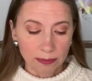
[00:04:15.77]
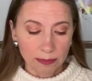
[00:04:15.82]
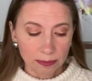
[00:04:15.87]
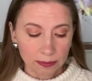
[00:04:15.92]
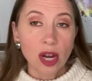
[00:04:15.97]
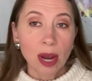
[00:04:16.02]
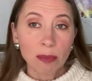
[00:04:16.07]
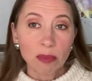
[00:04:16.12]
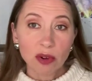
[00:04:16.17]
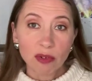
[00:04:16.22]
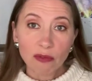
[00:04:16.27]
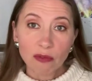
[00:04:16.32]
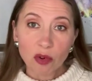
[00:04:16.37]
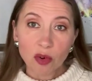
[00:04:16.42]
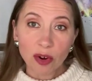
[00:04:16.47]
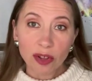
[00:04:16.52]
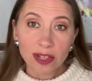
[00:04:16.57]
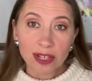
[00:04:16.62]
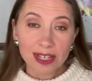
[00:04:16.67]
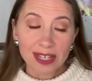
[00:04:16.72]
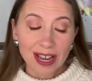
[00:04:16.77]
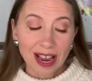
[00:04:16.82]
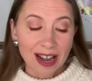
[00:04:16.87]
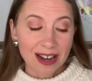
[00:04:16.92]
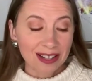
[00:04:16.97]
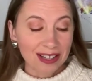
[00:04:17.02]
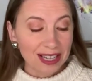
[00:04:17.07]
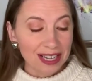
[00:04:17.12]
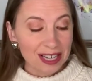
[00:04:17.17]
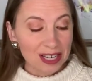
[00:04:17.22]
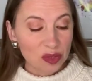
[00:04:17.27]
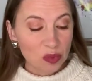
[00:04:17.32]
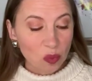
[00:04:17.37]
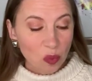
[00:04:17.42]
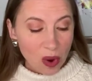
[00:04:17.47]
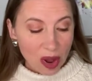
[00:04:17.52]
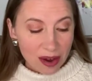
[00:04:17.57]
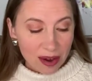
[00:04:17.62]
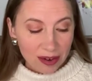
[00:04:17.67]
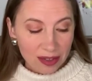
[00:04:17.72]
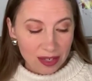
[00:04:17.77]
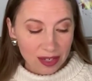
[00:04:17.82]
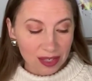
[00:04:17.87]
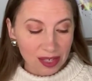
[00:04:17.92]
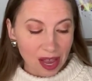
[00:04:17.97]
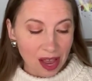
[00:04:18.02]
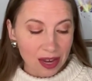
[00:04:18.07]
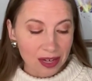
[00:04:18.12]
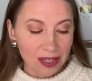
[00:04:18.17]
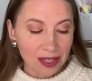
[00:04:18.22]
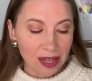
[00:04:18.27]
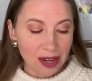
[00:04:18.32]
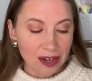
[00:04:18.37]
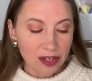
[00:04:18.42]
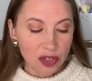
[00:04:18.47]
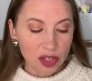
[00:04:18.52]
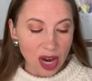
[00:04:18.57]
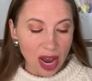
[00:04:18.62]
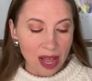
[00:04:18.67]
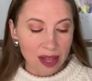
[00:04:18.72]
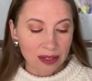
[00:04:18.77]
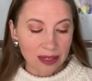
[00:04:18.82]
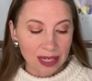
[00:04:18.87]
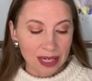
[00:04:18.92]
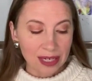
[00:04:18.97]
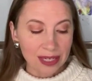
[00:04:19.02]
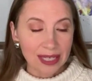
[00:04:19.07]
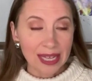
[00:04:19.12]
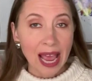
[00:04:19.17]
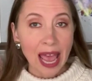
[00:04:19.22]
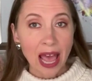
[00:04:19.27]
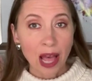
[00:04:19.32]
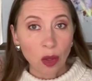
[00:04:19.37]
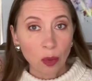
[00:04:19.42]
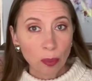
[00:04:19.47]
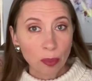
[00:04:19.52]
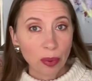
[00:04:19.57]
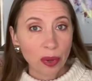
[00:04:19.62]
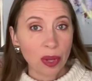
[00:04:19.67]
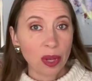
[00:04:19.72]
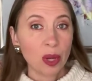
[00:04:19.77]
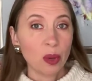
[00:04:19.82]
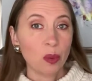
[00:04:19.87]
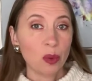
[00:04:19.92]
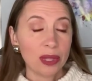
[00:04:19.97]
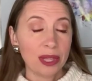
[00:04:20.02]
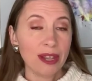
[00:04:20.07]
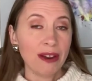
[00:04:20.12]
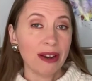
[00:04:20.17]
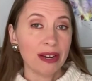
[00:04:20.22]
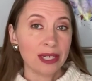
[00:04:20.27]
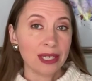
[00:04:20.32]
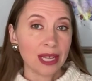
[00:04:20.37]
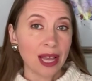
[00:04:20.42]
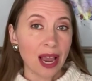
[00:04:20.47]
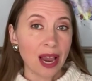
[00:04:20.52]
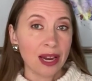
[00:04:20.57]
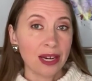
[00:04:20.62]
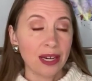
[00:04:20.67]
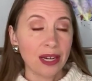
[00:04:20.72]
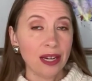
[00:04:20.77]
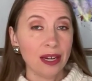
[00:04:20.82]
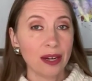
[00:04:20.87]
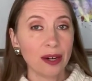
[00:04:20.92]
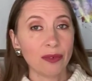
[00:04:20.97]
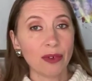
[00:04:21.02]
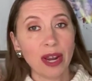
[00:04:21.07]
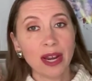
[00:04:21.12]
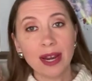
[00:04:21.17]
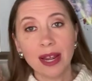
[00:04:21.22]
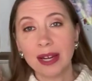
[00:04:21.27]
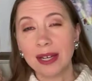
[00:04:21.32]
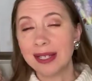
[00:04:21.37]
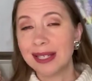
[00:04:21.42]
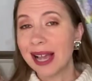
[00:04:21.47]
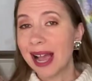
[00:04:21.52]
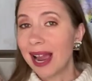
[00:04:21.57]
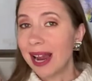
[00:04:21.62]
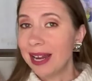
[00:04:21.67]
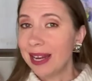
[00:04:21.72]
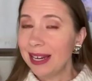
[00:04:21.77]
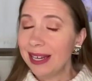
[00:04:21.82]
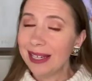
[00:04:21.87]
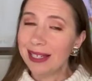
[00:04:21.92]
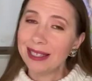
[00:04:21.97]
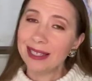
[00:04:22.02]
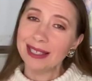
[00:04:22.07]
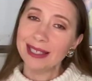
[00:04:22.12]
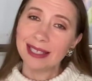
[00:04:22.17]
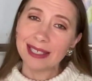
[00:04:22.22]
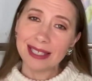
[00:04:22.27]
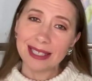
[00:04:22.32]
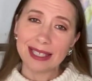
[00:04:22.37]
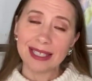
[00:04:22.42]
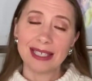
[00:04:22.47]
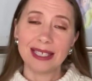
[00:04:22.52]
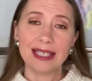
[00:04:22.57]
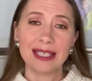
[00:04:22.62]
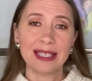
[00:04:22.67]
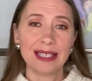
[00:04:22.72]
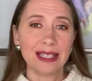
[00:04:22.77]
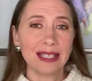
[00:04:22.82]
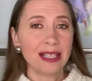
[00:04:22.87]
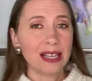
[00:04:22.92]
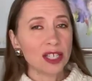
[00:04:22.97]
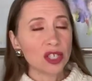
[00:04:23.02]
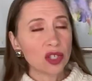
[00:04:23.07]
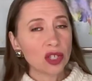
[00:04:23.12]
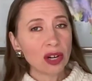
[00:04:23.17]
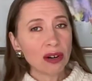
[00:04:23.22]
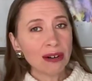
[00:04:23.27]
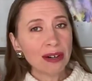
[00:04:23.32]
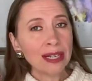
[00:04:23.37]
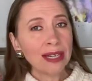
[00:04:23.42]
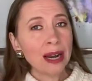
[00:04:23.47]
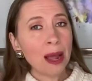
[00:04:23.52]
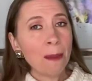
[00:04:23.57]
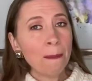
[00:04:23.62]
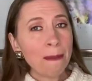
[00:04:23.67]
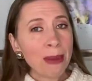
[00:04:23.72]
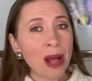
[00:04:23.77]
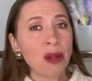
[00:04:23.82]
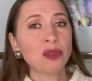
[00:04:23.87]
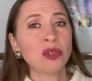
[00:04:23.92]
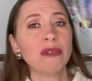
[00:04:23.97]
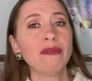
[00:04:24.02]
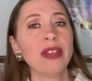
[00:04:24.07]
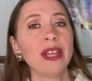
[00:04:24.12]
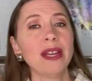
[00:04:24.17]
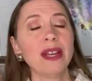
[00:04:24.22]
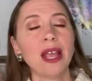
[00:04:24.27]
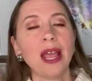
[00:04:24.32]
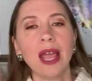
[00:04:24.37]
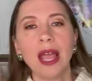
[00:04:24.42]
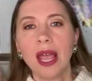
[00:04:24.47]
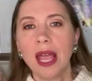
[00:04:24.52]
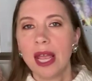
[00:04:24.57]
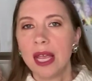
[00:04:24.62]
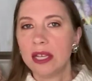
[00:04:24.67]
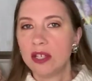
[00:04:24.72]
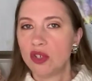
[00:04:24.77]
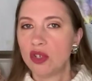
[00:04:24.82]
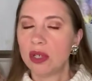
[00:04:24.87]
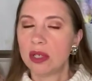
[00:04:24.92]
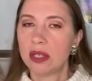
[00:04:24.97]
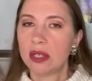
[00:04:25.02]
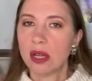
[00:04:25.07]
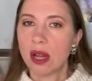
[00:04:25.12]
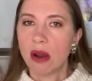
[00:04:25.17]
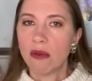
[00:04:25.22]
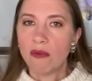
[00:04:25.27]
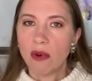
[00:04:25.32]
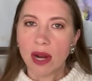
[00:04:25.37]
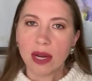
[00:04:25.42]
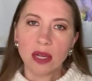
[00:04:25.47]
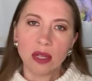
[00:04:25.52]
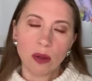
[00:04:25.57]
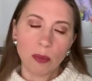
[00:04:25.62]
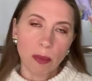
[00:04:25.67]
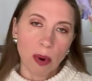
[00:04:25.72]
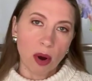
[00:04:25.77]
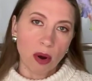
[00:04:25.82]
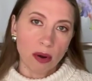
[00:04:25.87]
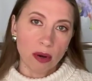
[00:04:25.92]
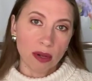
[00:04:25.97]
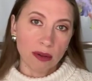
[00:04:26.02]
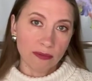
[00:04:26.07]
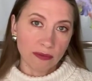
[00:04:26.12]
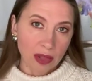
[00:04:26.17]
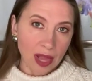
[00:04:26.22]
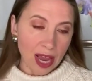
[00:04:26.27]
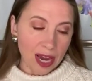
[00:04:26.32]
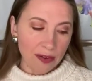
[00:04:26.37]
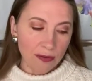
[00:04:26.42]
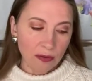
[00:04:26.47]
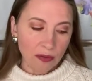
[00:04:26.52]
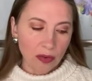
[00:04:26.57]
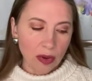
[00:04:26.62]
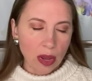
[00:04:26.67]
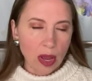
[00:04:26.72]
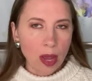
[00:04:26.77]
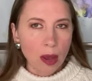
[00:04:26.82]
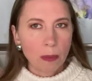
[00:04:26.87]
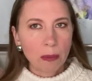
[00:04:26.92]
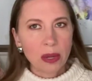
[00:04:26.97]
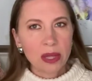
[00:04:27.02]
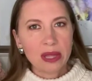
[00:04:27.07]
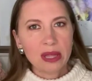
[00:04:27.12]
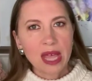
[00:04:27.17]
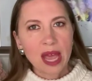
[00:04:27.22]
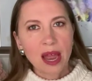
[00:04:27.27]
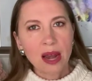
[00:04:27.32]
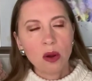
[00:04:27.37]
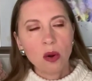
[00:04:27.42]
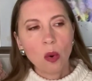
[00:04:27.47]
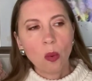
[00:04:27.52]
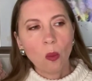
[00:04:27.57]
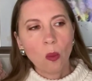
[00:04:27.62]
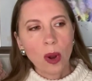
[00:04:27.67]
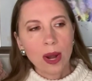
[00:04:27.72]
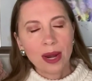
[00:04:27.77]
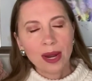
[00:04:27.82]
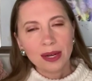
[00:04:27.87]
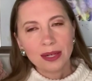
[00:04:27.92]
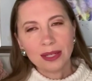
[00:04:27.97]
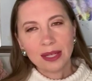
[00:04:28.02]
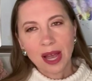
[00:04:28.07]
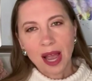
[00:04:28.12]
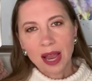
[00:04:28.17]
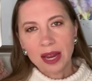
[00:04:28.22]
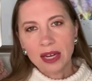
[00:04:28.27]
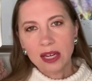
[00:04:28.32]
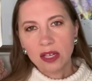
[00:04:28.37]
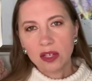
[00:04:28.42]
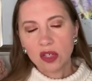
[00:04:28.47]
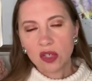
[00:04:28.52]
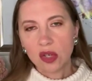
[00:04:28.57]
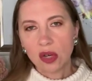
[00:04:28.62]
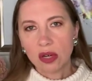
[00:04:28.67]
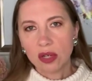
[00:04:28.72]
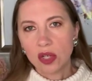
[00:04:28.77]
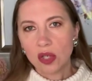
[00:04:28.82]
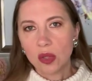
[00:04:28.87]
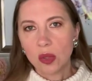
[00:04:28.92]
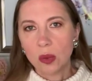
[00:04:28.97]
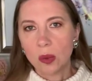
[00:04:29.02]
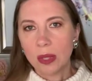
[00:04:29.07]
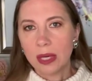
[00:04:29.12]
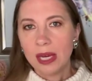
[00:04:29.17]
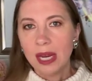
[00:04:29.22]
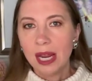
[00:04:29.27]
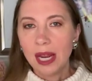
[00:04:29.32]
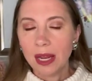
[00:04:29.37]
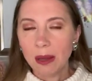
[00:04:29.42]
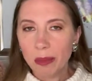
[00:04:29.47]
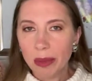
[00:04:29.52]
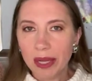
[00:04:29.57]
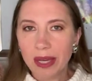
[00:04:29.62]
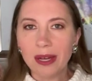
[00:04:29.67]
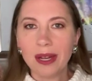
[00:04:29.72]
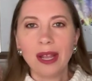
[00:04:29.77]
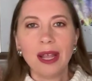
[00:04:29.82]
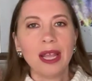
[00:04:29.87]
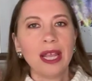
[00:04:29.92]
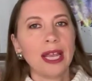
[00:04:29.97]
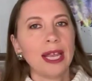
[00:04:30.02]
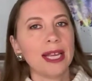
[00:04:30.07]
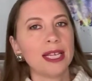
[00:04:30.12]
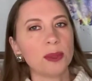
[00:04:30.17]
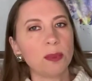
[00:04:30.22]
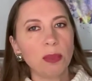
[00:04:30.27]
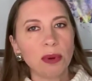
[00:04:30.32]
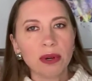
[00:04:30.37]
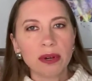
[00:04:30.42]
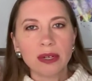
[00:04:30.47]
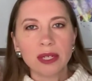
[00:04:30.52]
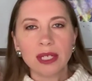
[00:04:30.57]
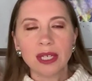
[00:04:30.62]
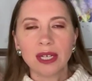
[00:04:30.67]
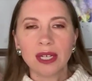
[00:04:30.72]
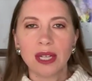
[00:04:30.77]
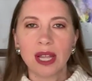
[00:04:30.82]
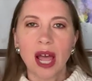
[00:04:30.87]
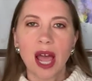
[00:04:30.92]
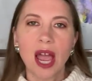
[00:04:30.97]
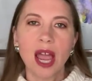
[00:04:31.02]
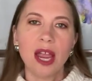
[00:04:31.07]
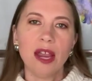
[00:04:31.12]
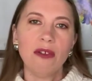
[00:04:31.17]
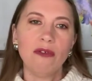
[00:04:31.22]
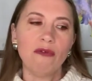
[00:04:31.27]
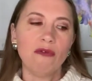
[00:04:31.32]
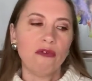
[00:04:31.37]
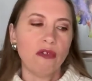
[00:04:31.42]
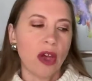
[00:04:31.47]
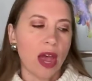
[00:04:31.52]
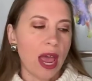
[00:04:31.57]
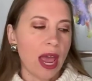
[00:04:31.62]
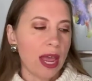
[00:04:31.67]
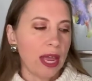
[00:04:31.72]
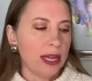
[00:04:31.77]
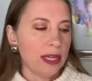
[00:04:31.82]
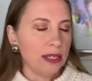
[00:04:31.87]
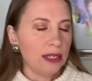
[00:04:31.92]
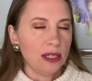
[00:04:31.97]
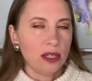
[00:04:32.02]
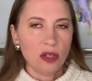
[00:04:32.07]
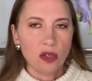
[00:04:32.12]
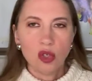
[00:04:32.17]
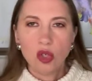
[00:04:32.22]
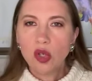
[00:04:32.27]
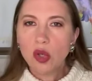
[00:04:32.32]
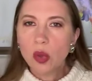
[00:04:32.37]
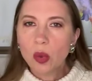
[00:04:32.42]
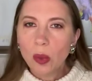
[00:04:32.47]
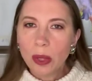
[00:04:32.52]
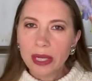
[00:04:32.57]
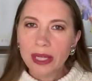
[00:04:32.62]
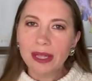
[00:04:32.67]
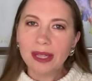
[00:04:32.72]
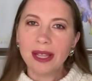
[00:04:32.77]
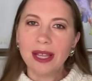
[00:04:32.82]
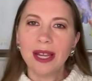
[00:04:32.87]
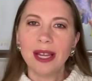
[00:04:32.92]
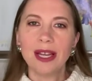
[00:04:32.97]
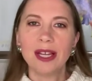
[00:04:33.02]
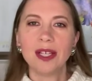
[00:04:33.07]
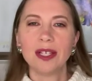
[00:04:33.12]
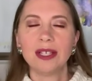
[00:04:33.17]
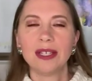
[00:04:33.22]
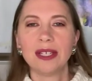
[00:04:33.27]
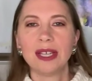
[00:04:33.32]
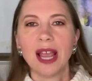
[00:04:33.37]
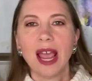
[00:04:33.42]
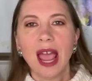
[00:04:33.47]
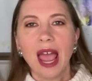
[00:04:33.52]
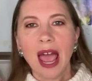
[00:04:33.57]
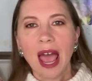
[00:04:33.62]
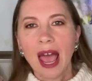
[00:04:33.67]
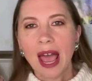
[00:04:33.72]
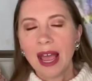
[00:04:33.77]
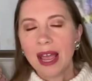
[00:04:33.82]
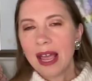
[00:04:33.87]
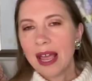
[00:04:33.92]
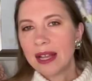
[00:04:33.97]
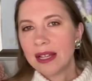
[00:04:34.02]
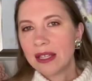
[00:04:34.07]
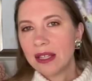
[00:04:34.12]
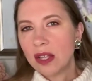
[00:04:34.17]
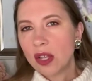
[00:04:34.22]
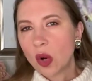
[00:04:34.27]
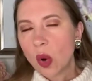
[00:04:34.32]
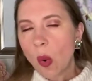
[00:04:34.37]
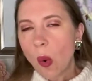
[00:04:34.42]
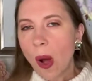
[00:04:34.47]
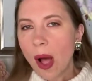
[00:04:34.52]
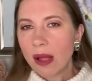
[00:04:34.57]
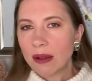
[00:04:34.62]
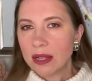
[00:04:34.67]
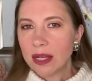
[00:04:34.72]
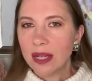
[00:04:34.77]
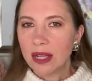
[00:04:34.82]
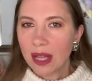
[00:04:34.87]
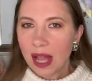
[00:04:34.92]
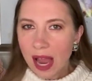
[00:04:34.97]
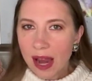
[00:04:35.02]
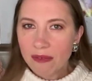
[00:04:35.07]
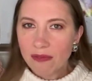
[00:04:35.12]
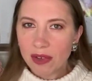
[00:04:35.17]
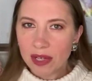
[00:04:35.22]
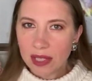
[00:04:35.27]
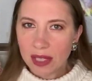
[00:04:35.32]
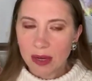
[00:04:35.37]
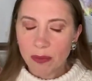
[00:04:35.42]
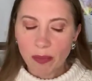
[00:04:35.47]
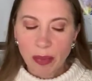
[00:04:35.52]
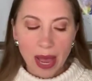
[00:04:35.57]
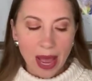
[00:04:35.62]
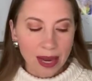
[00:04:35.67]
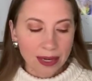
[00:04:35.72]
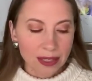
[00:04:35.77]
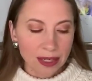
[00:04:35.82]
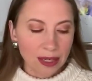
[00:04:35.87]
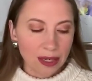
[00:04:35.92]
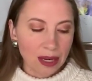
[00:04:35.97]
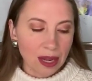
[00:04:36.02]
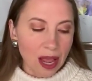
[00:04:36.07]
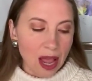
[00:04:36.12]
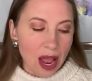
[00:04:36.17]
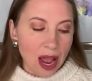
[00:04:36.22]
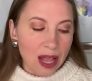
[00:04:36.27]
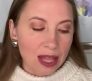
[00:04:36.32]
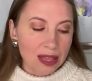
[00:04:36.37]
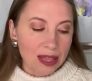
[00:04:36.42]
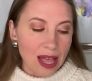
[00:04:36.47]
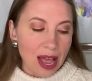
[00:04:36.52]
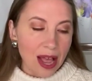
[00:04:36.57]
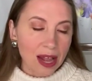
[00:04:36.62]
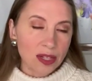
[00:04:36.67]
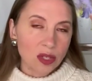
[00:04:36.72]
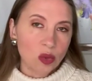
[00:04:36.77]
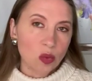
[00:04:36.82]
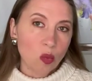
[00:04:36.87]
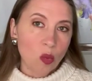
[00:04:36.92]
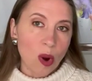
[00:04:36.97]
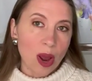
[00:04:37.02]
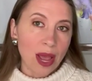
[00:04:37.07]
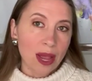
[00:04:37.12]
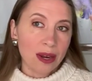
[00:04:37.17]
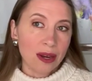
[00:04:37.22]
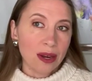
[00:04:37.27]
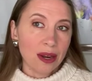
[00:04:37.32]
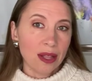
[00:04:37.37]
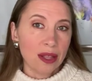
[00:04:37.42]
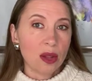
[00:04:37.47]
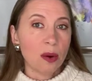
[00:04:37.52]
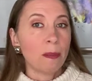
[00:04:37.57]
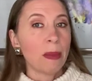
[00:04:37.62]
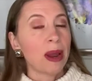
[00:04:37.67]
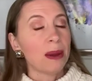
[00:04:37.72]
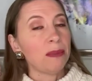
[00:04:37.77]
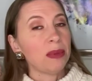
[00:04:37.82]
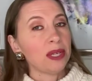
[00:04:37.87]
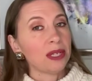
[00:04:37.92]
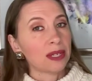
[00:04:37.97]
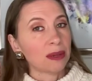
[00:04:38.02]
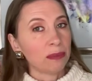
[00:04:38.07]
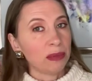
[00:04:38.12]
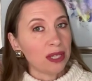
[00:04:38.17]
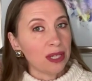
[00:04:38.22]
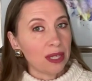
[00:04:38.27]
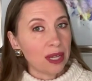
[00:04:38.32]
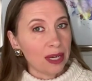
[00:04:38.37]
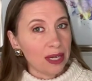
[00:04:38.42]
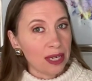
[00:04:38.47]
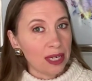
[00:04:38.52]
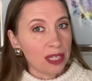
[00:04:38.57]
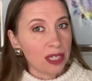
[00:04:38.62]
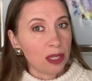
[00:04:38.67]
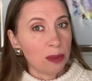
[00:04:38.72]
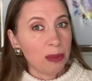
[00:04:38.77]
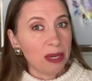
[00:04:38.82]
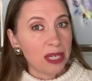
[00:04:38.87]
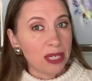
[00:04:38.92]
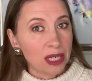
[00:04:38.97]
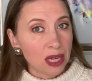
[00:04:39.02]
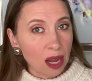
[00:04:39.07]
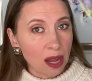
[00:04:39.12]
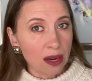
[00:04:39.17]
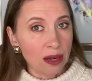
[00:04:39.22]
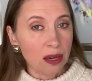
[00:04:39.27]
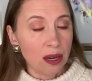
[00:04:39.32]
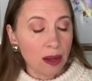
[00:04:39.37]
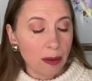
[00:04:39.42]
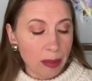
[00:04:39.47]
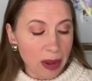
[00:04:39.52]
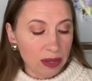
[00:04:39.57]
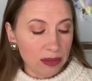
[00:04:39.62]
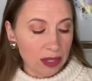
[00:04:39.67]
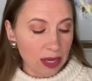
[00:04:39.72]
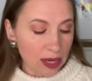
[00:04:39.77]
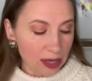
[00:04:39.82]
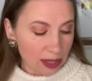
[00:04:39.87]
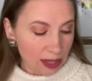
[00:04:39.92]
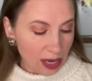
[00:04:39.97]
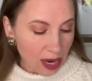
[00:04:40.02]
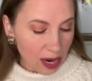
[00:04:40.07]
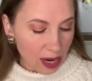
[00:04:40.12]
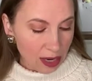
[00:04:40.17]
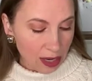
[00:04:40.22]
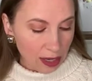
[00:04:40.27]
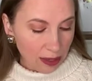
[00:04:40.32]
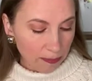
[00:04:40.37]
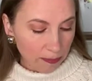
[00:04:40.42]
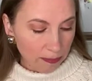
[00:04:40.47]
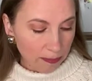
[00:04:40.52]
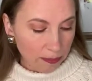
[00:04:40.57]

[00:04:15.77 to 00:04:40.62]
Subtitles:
Chapter 4, the title is, what are the signs that a child needs help with their anxiety, right? Anxiety, it's a certain amount of it is just a regular part of life. But then when anxiety starts to inhibit experiencing life and doing things, and the quality of life is impacted, that's when there might be something that needs to be done about the anxiety.